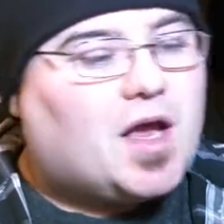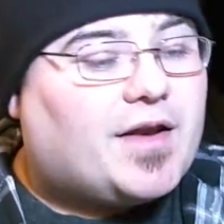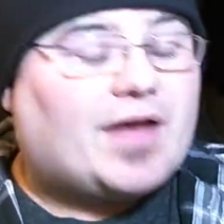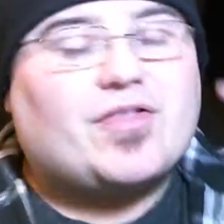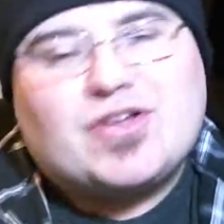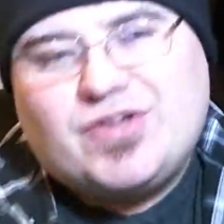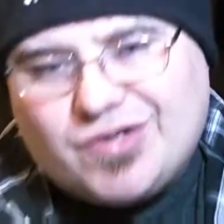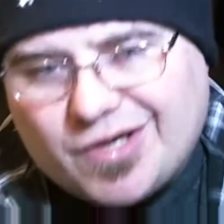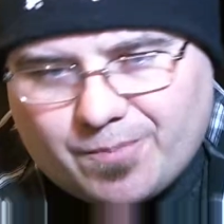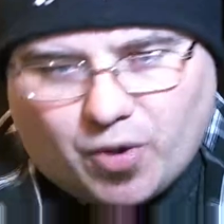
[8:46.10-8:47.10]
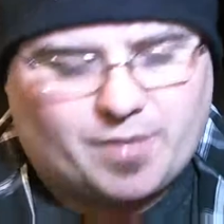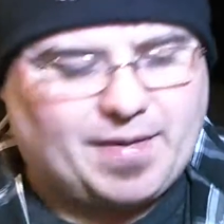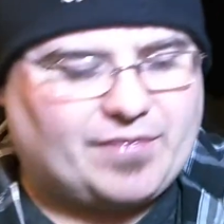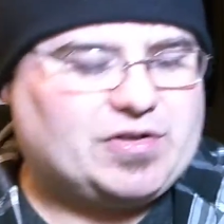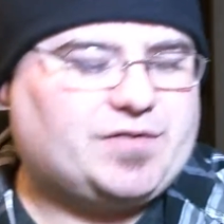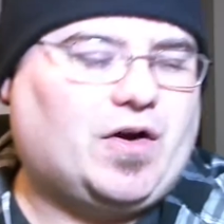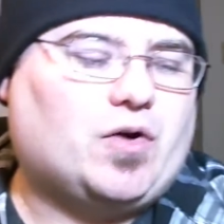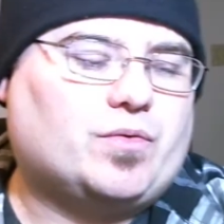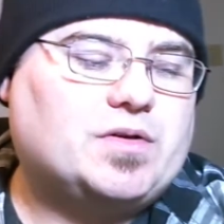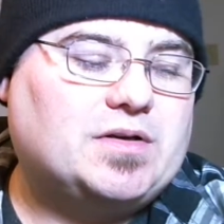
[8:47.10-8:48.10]
Now the good part about this
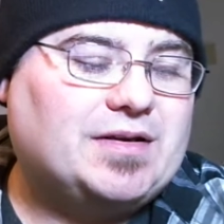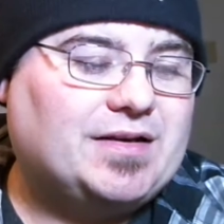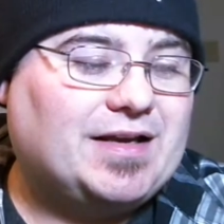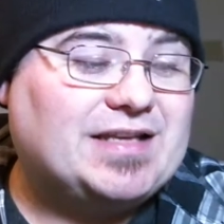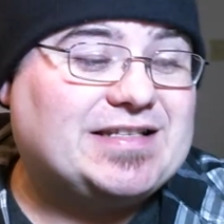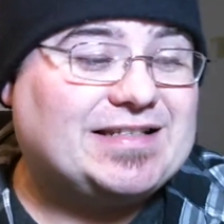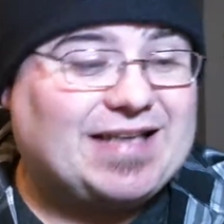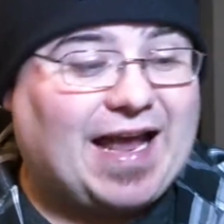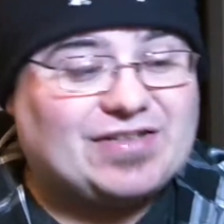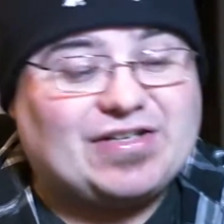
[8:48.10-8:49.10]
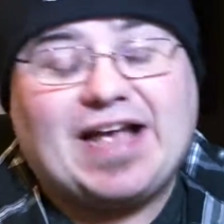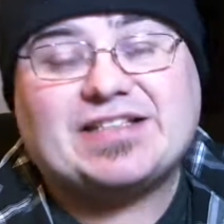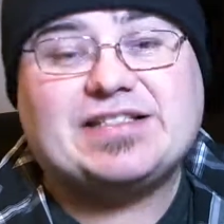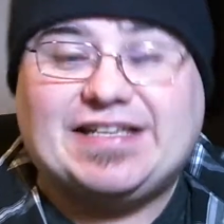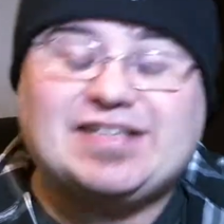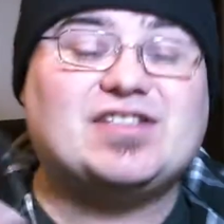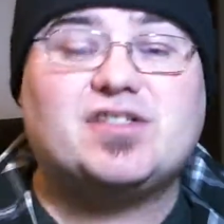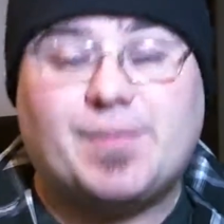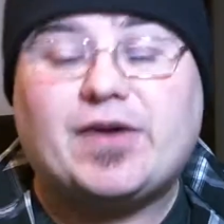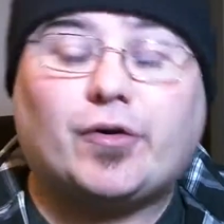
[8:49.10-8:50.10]
phone is it actually has a decent
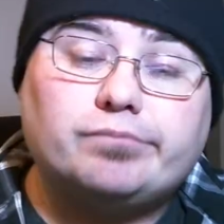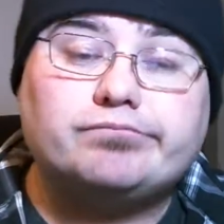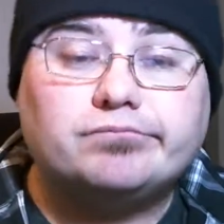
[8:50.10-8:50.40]
speaker.